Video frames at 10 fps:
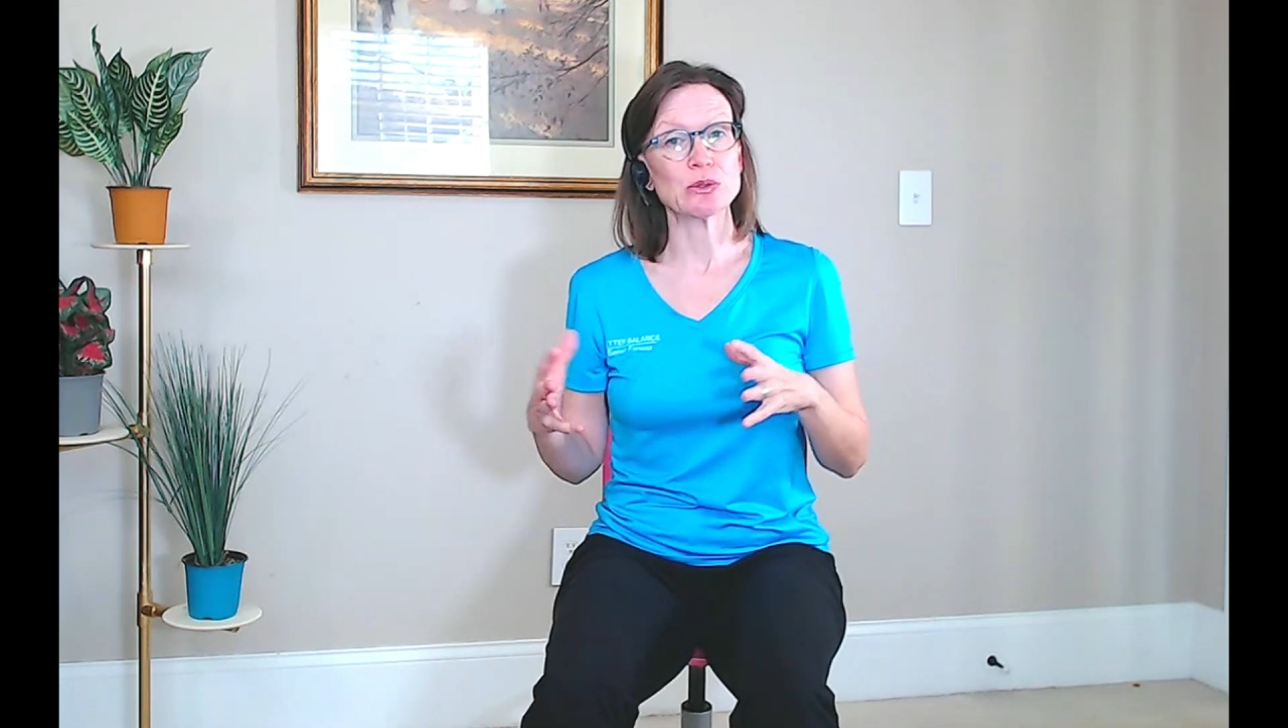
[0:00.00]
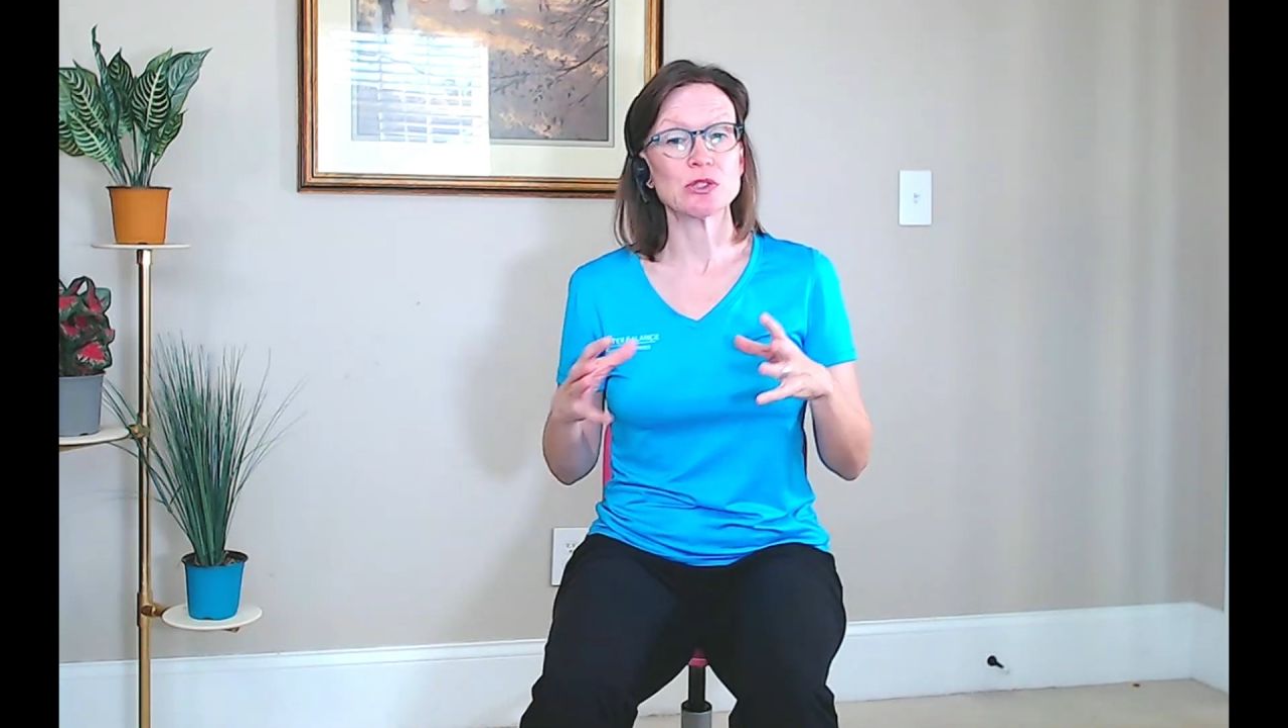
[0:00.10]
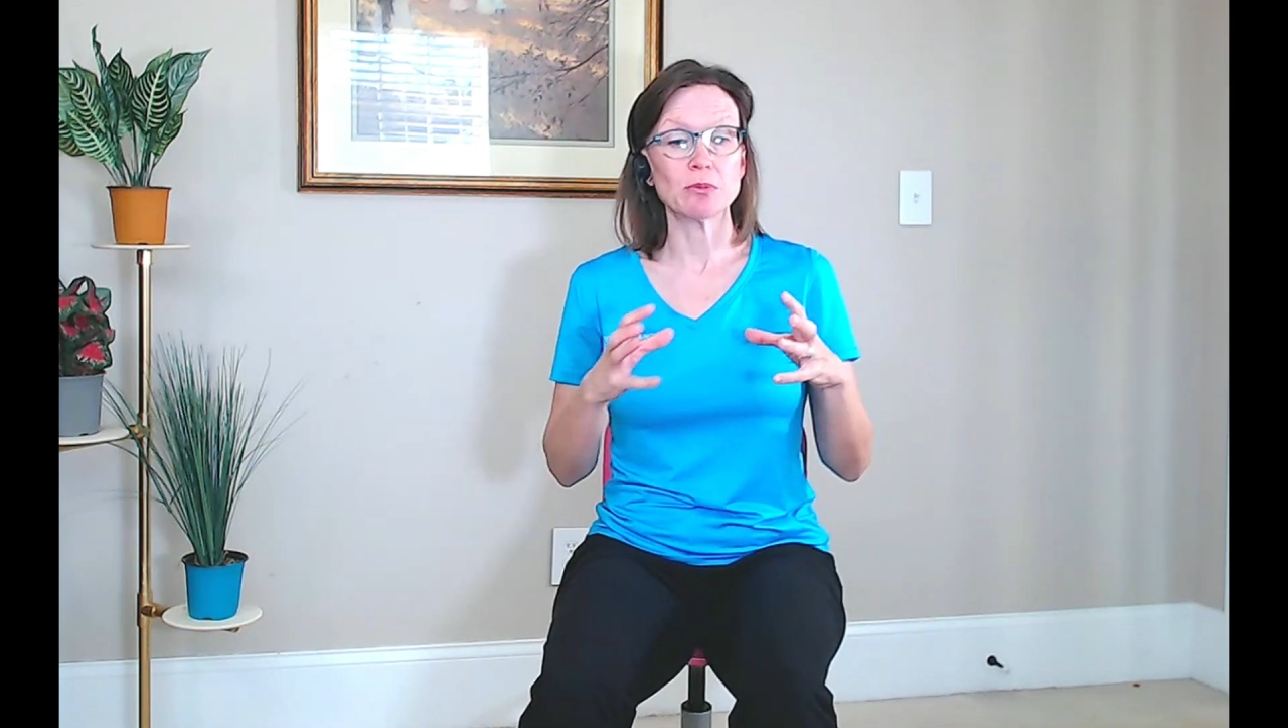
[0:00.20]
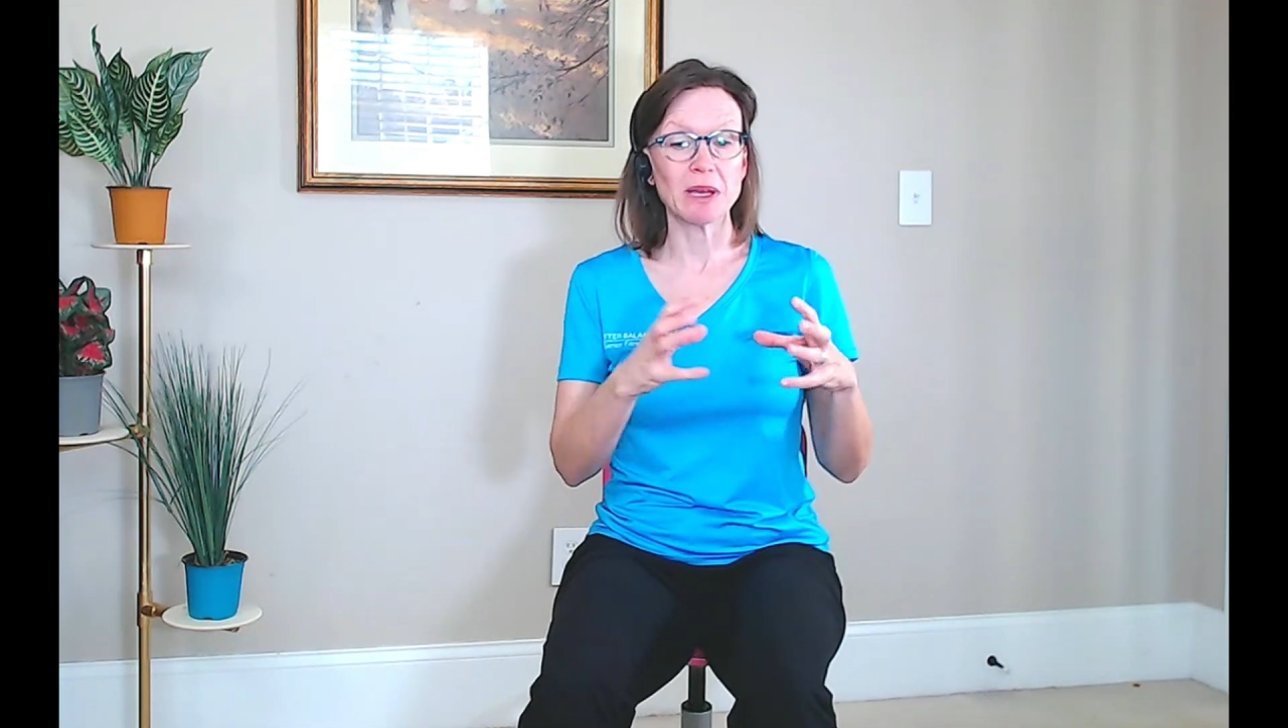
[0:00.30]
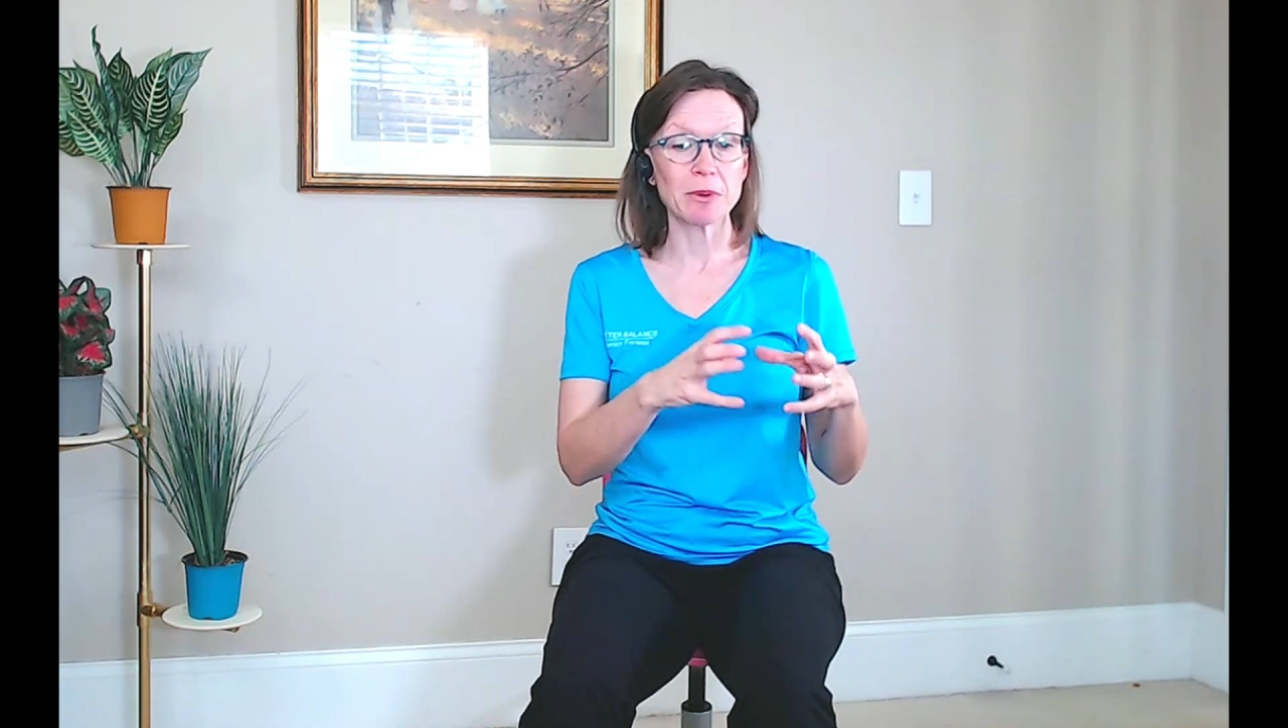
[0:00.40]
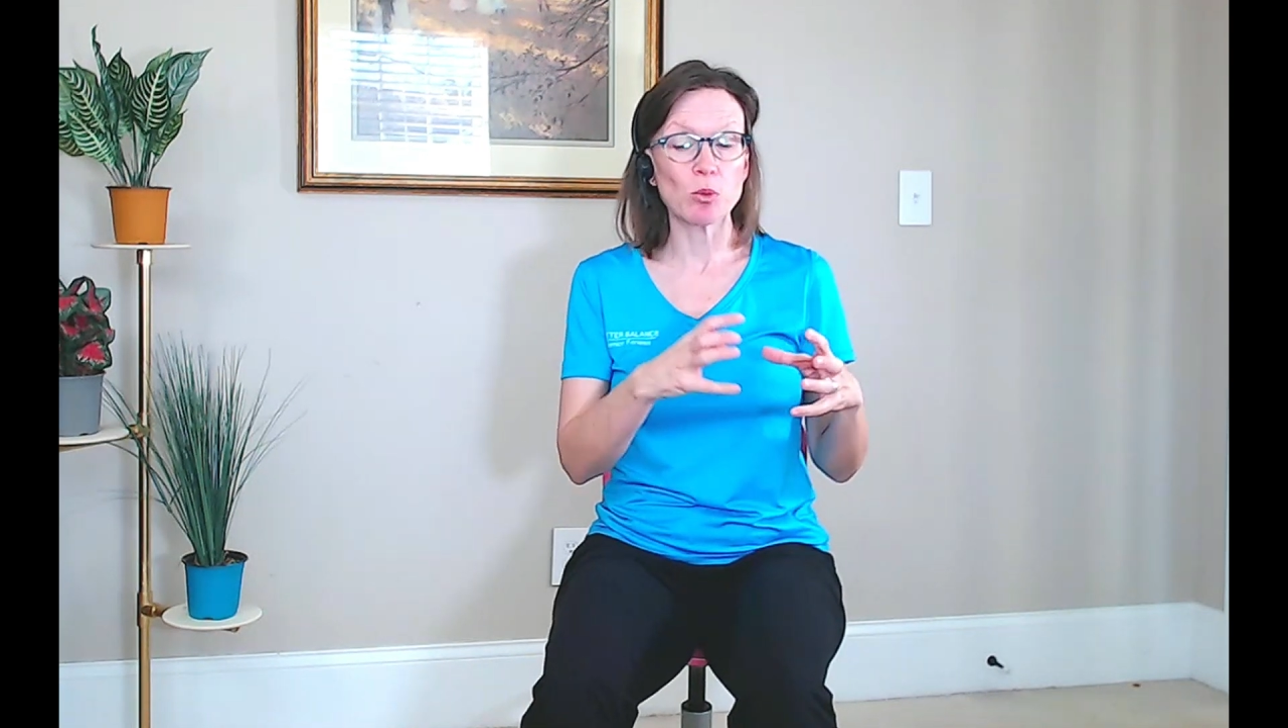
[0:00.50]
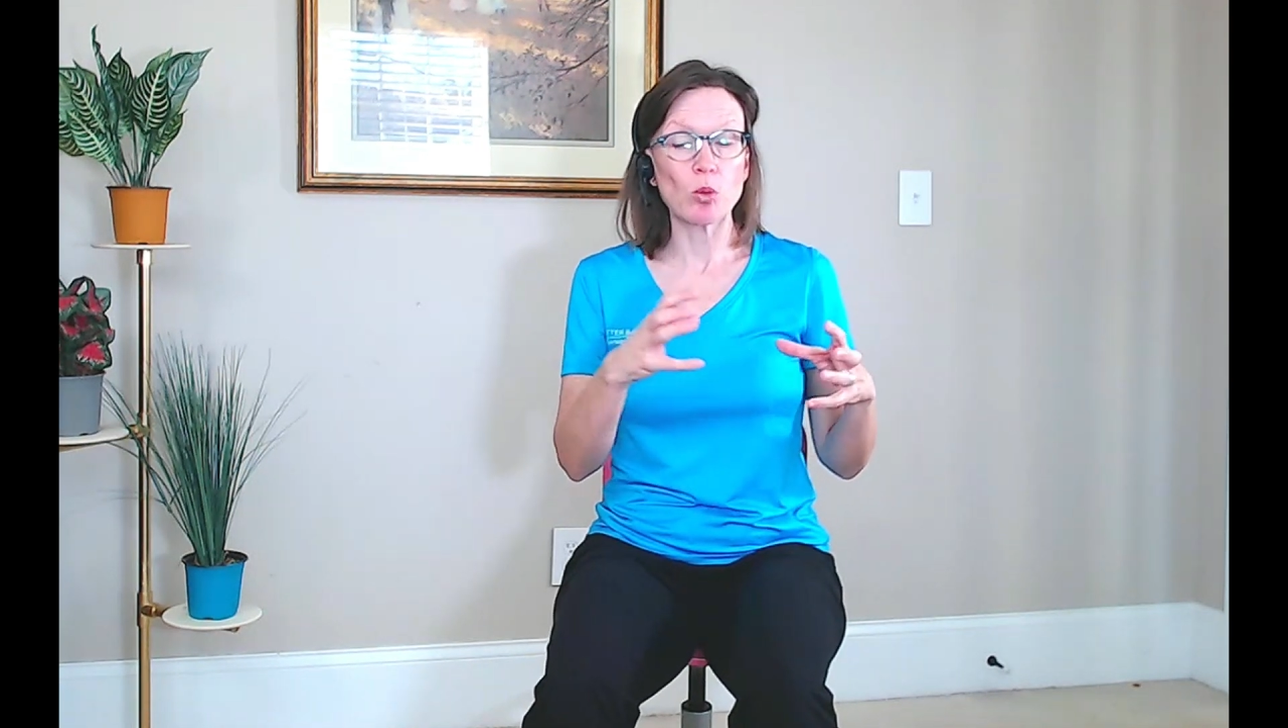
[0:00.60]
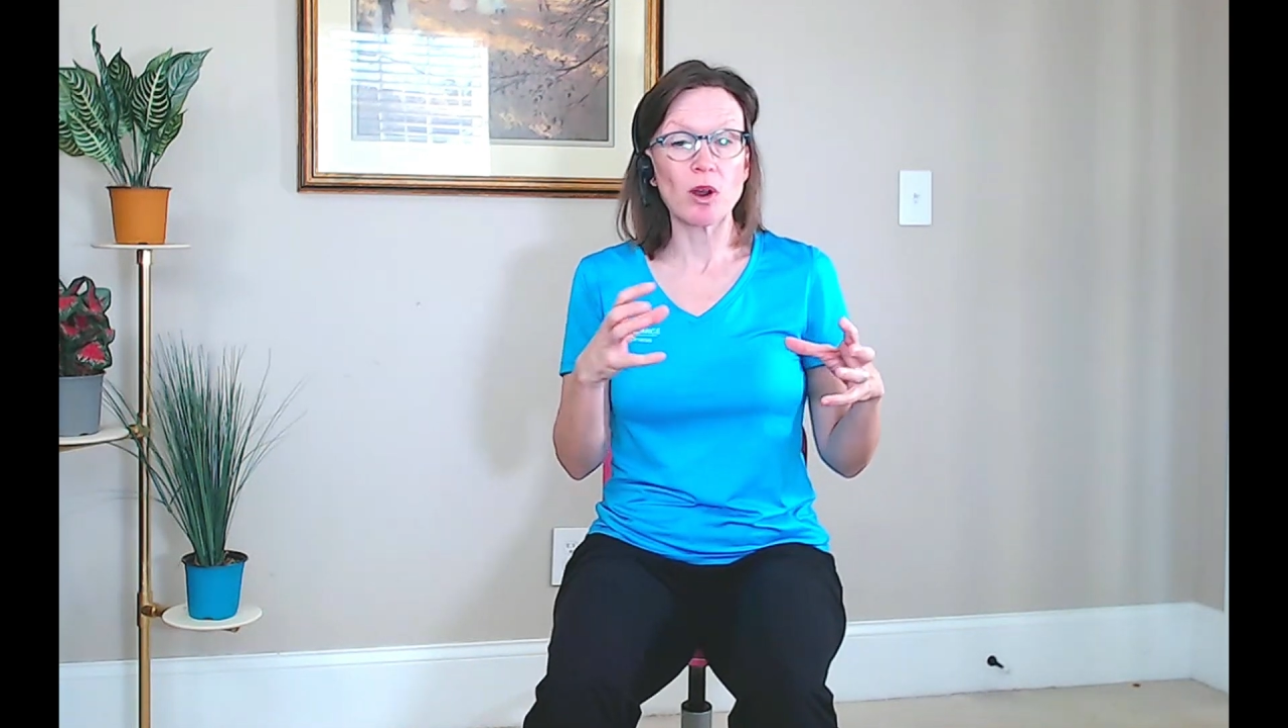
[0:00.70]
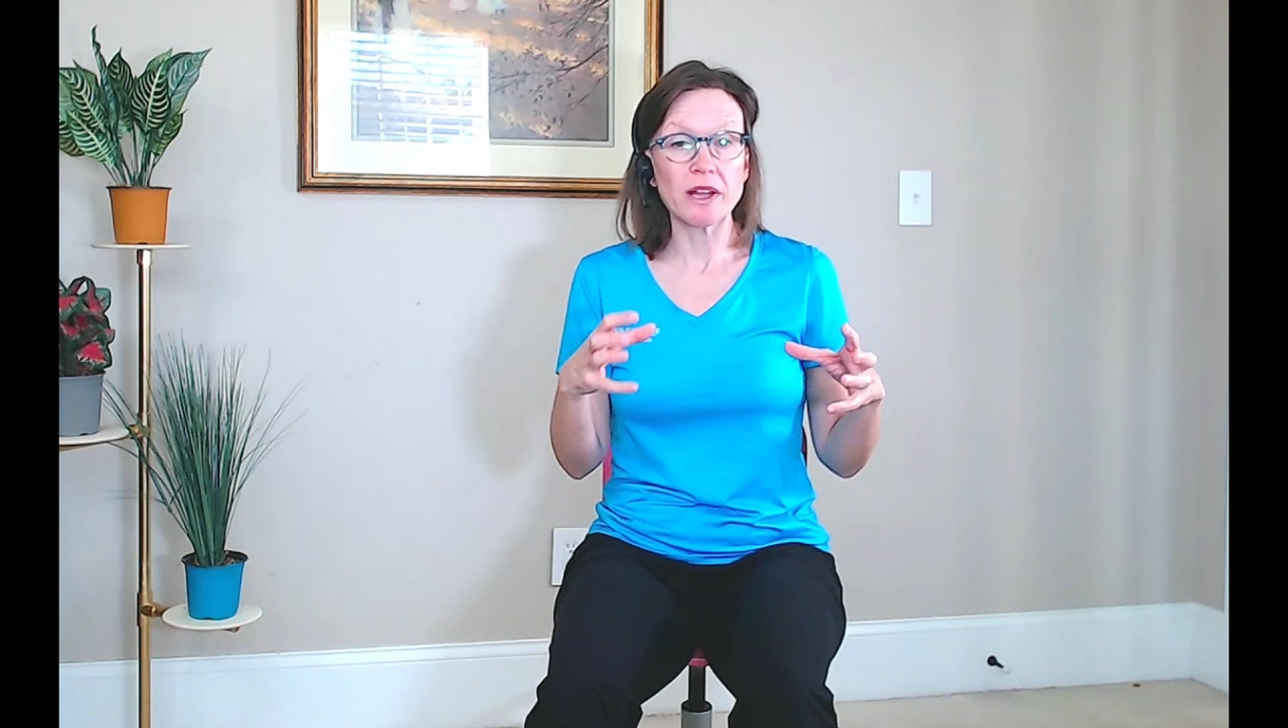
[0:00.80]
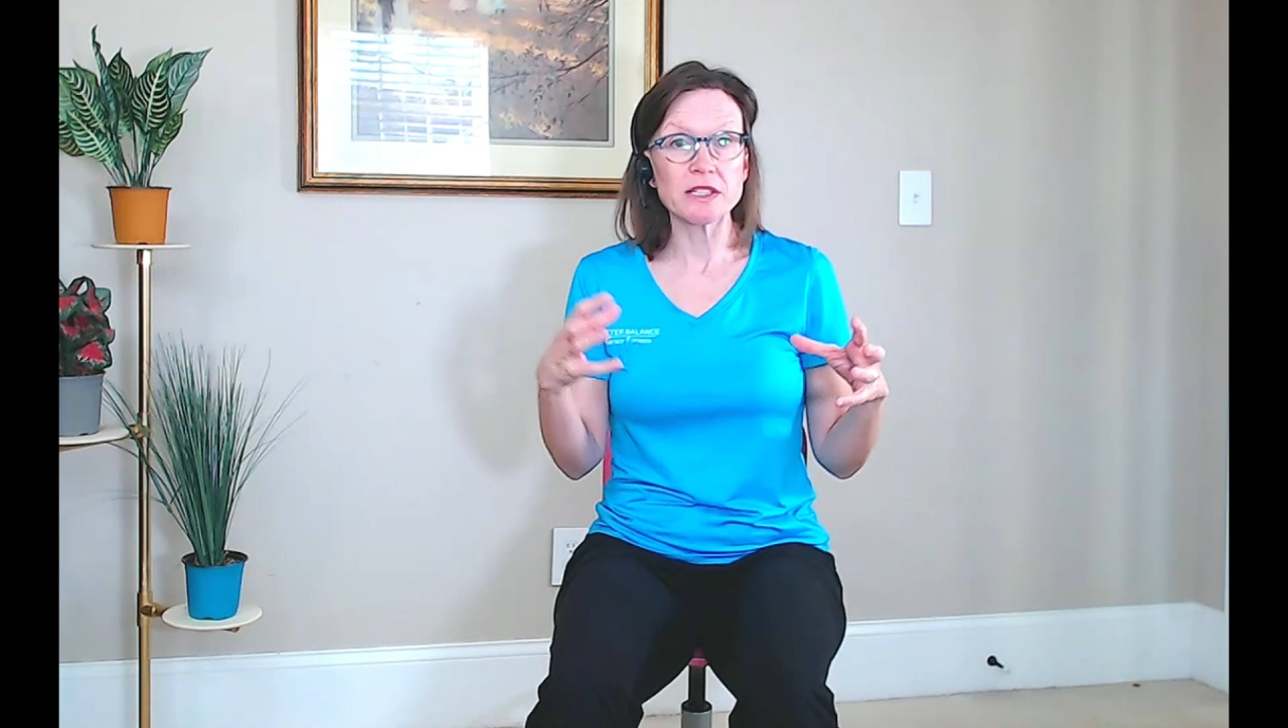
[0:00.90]
So maybe
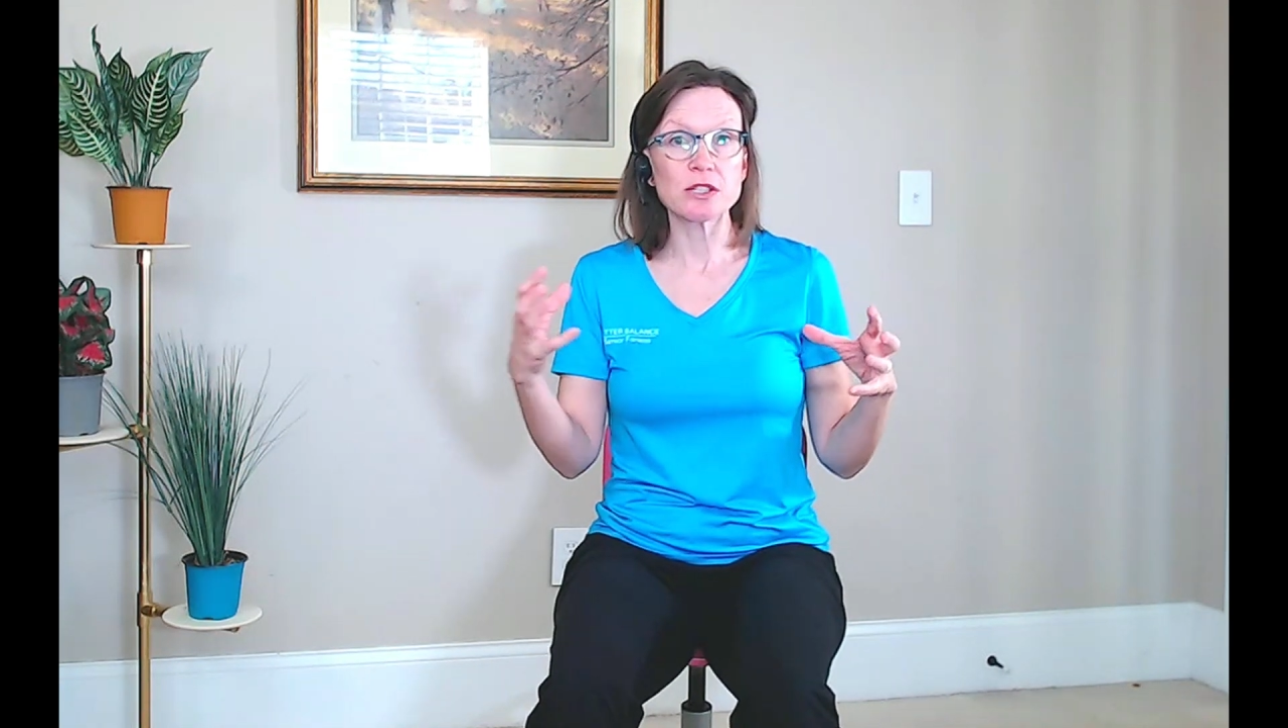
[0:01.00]
1